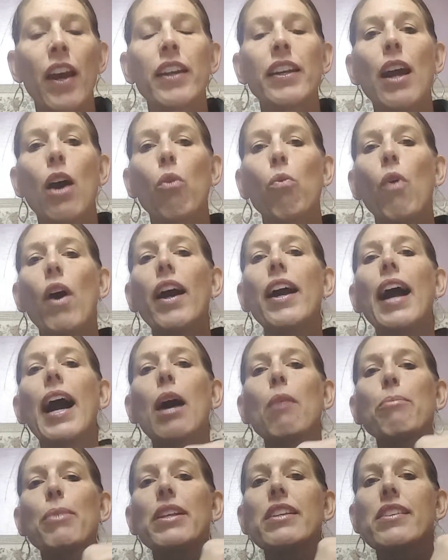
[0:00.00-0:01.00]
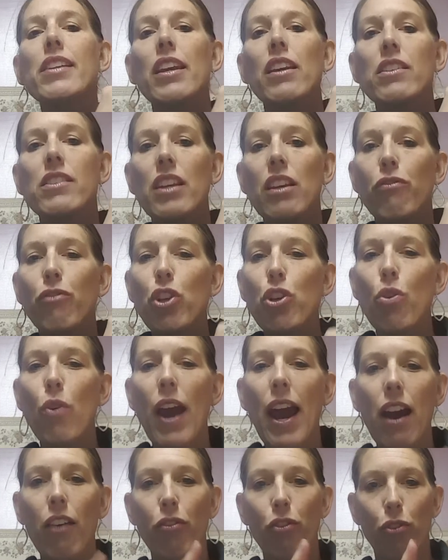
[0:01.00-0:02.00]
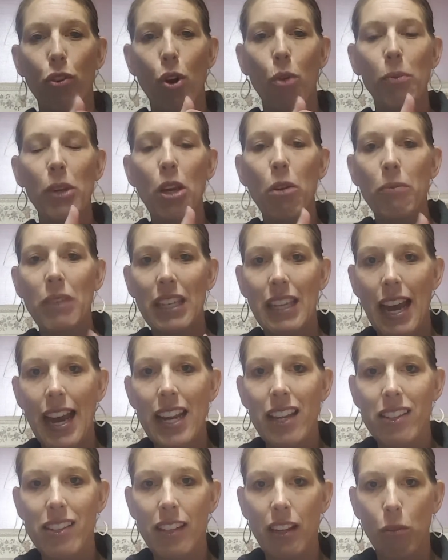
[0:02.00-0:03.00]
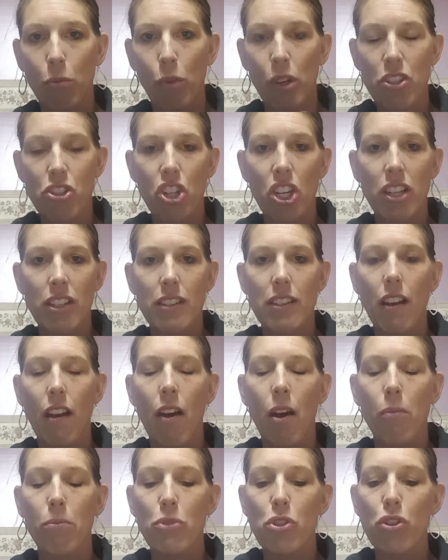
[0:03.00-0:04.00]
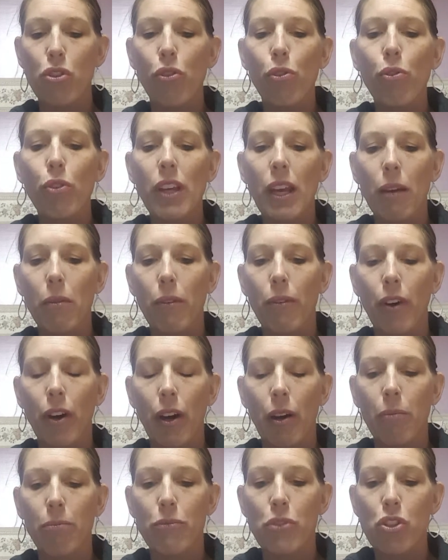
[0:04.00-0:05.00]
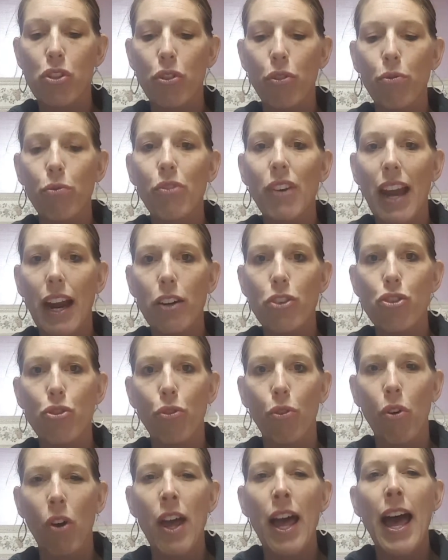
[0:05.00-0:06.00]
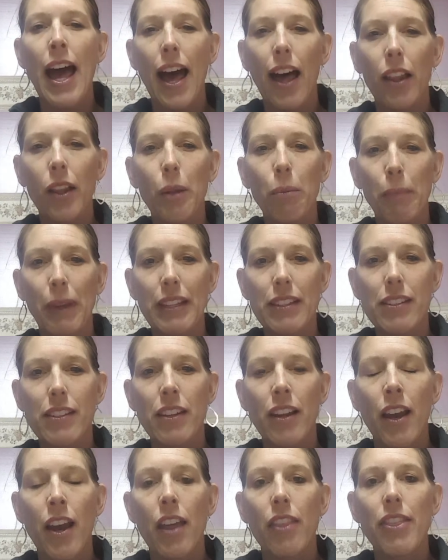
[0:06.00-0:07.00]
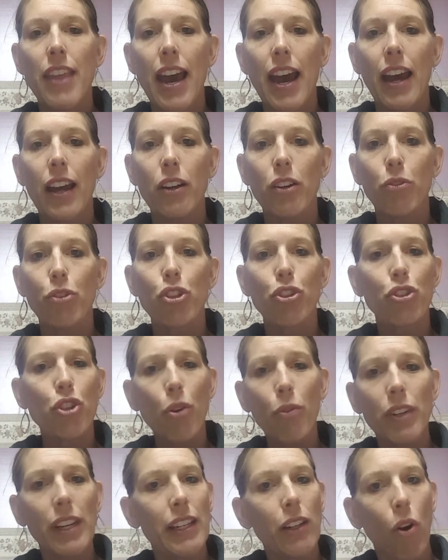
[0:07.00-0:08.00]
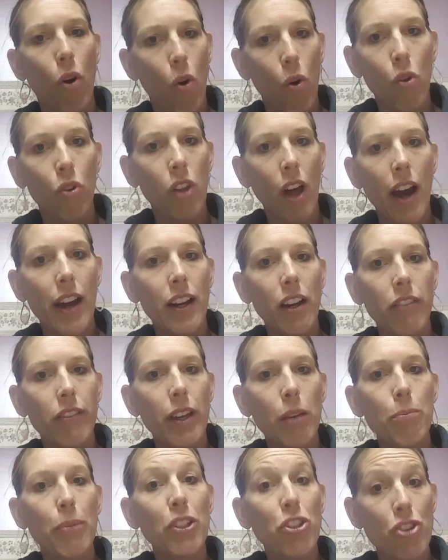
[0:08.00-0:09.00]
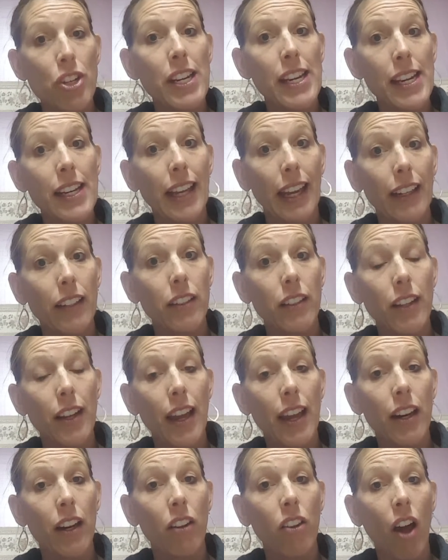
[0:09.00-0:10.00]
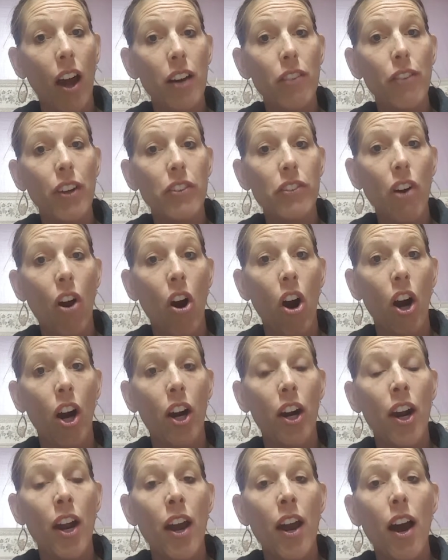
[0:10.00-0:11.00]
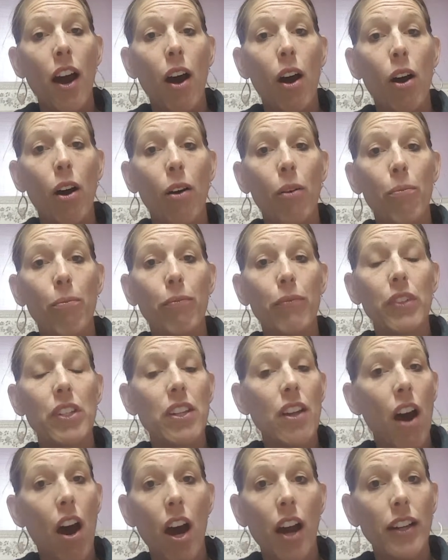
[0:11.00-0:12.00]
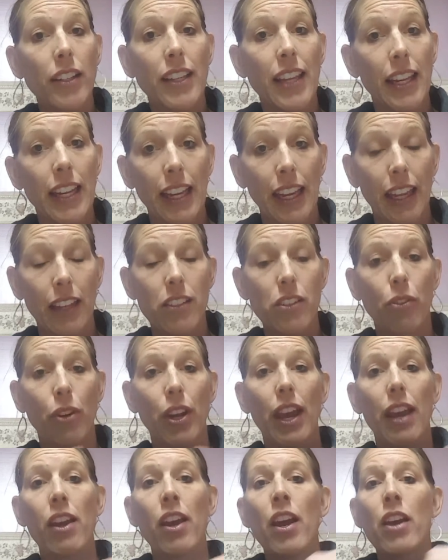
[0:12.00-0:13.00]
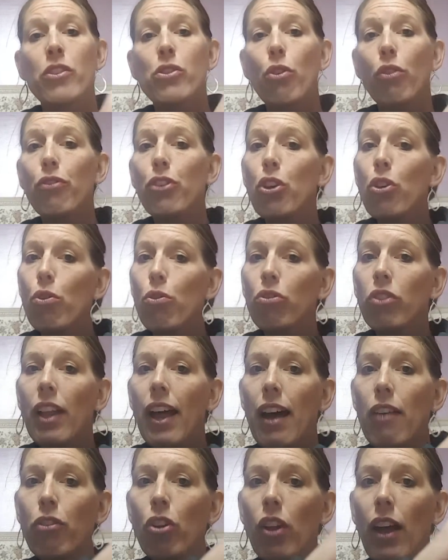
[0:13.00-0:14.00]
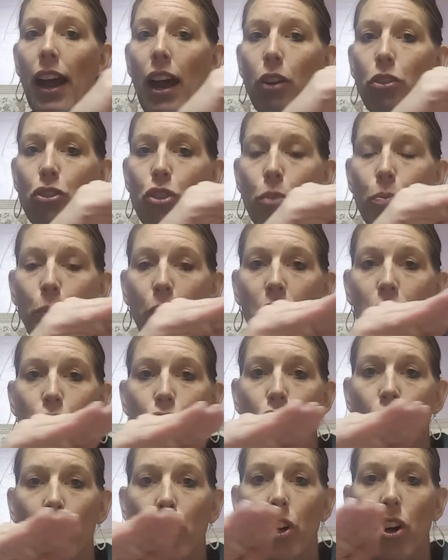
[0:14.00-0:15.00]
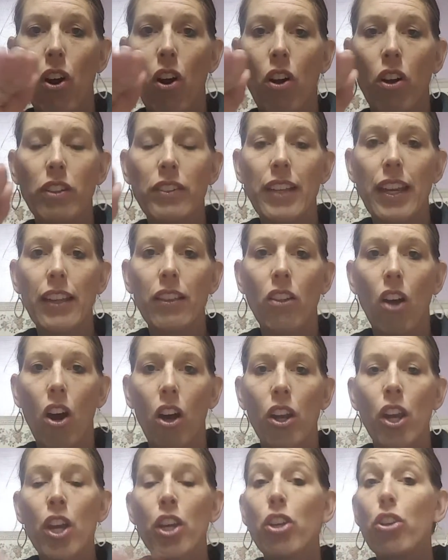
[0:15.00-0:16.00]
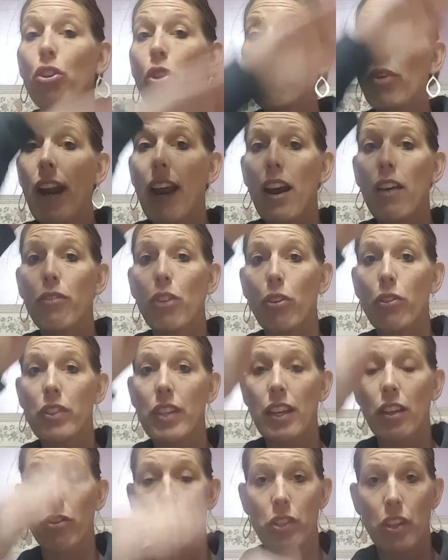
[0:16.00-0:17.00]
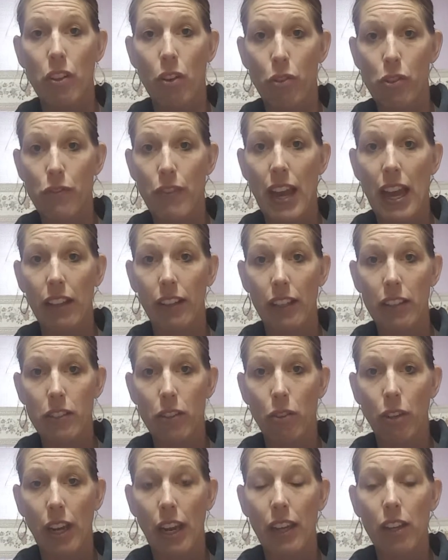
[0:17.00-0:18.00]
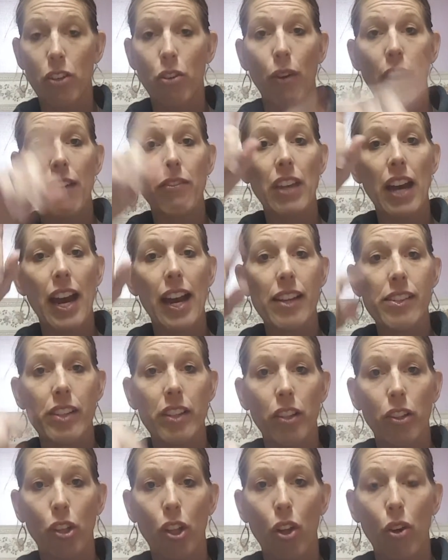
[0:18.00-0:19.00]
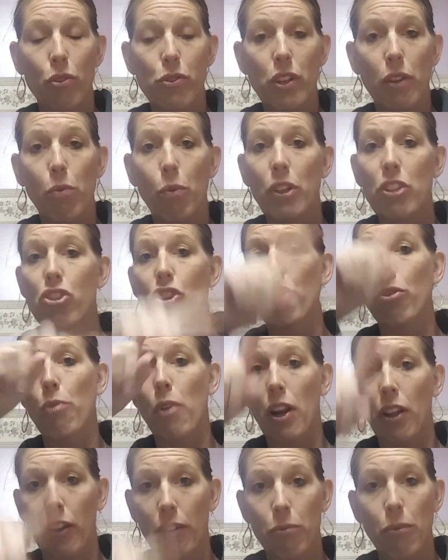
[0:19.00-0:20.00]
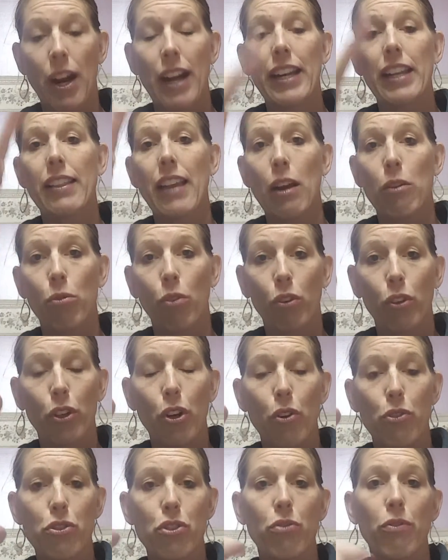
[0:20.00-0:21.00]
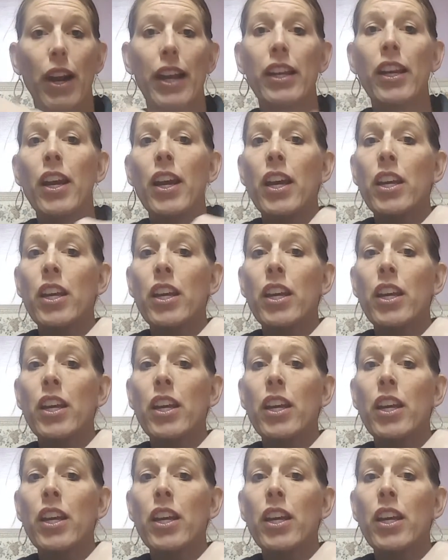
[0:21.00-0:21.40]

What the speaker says: Now, what happens is if you have chromium and niacin, which is two natural elements that you don't need a whole lot of it, but you need it. And a lot of us are not getting it, okay? So if you level out your blood sugar all day long, you don't have those hills and those valleys, okay? You don't have the highs and the lows in which you're riding that roller coaster ride.